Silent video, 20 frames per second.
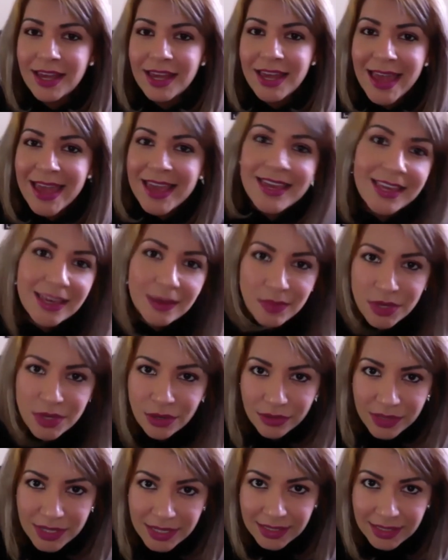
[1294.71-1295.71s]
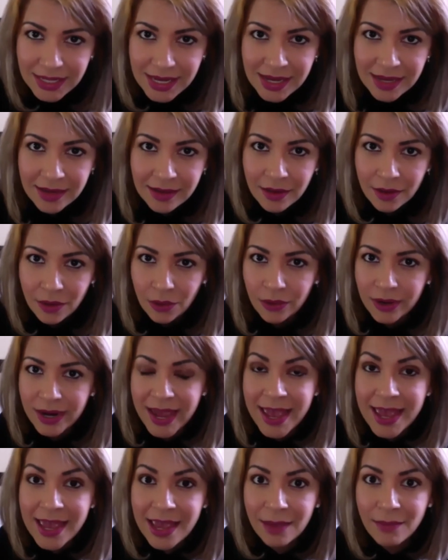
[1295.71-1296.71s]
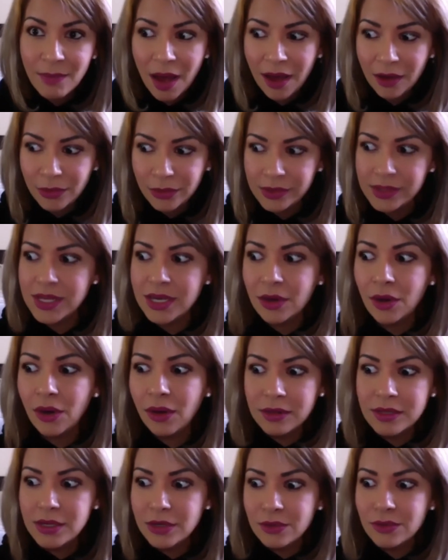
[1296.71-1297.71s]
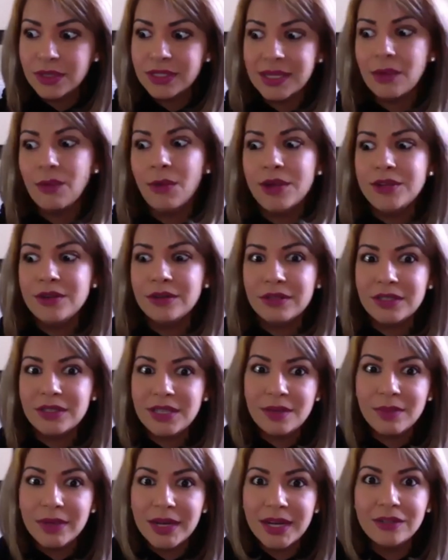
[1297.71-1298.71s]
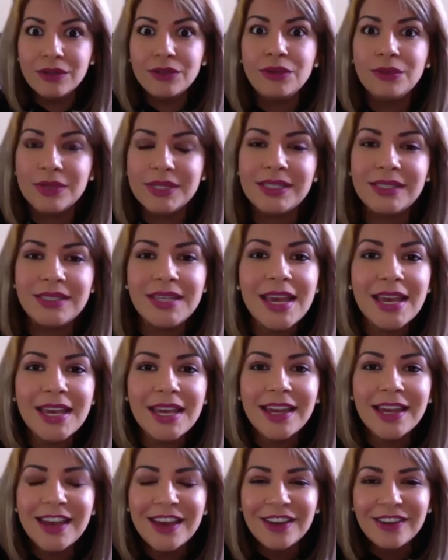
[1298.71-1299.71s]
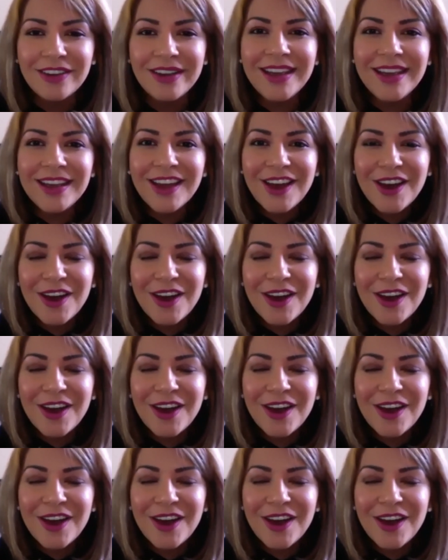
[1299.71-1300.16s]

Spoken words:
hey, give me your listing, or hey, I'm awkwardly calling you because I want your listing, but I don't know what to say, right?